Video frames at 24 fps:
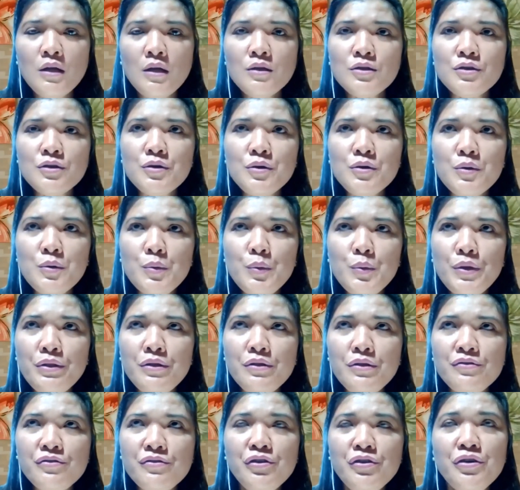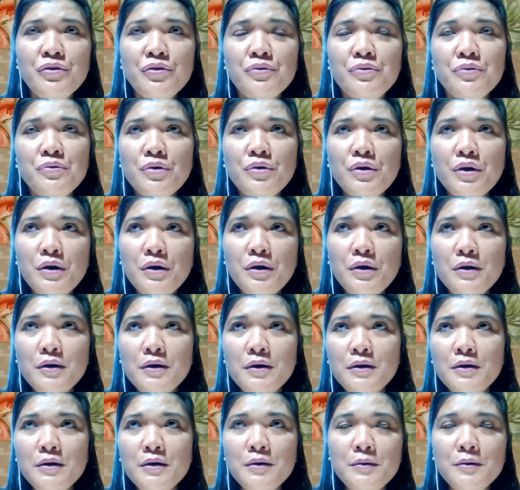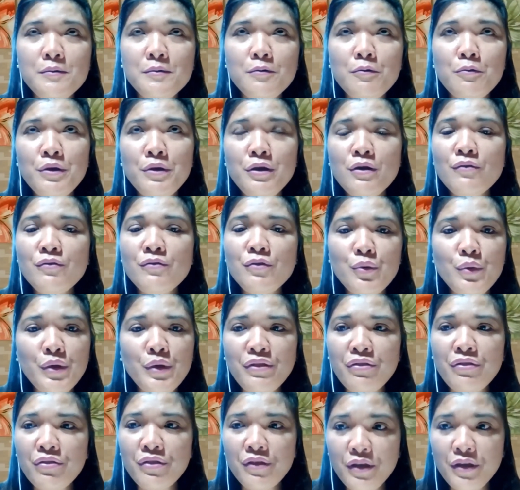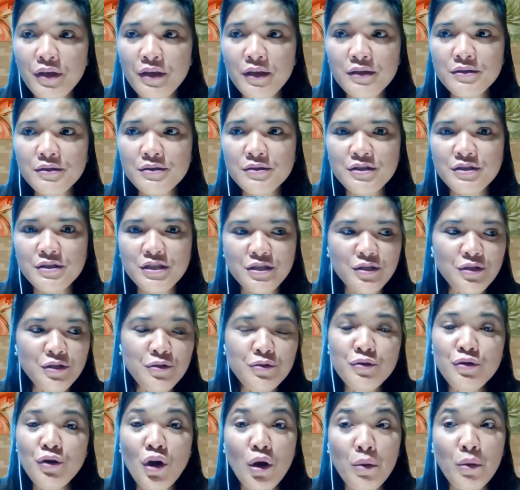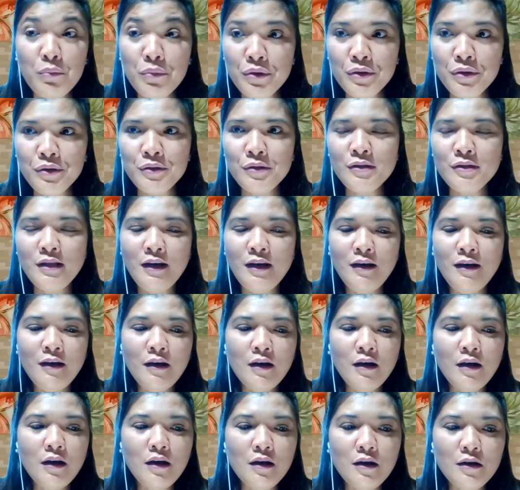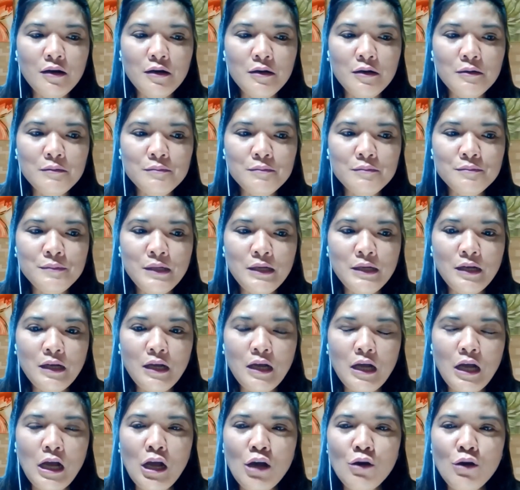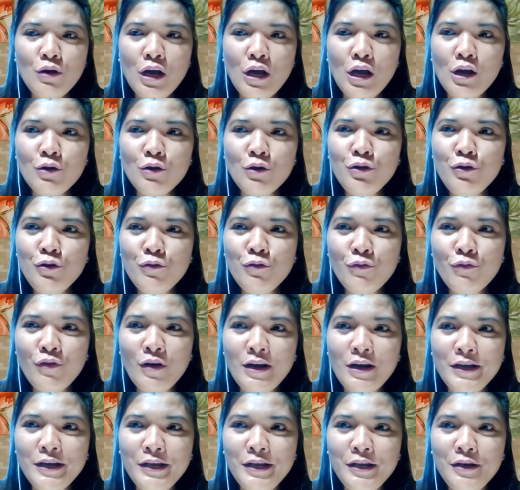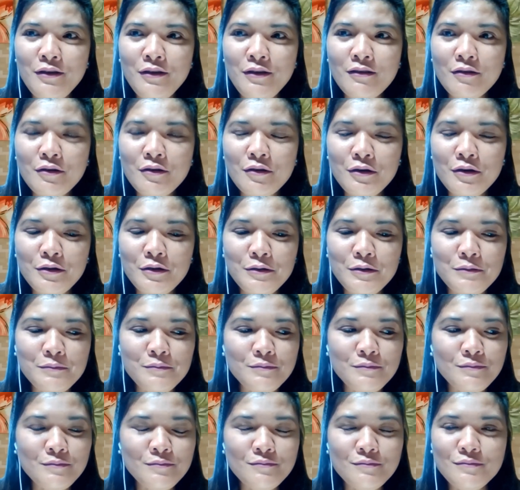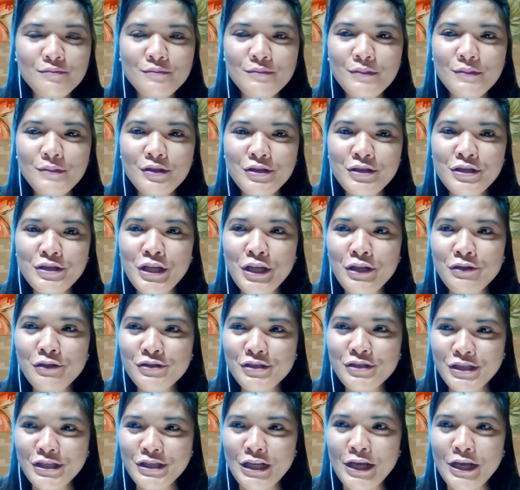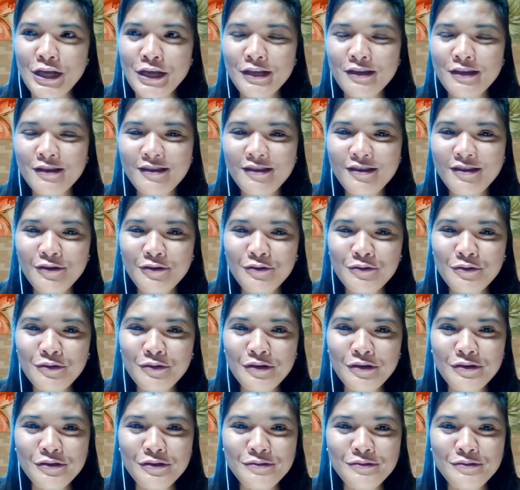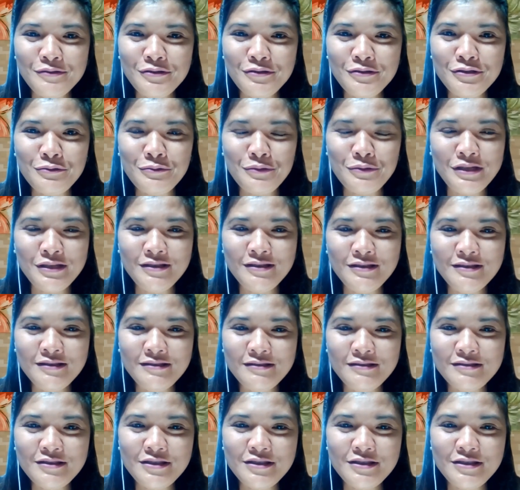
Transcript: So with this new way of doing things, this new normal, how do you find the sales is like, you know, doing